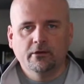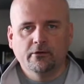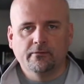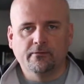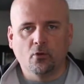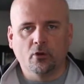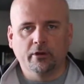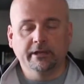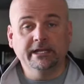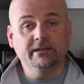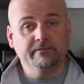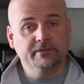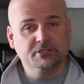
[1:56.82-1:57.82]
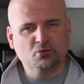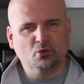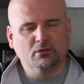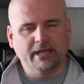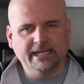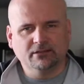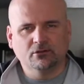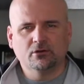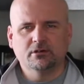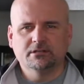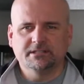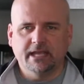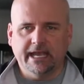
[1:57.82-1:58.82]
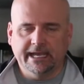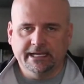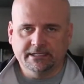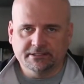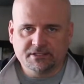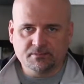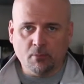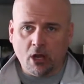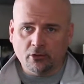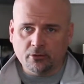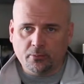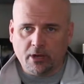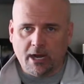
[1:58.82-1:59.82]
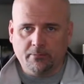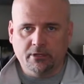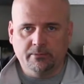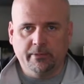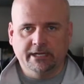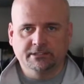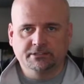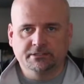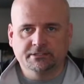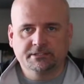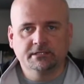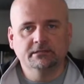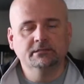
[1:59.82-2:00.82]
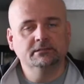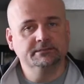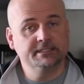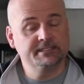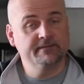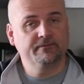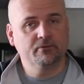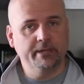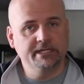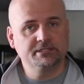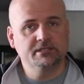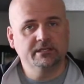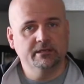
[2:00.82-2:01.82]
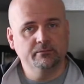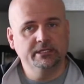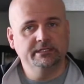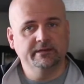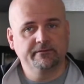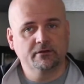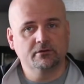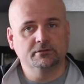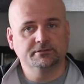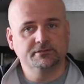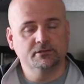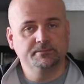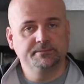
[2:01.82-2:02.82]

For individual landlords and smaller property managers, this information can be difficult to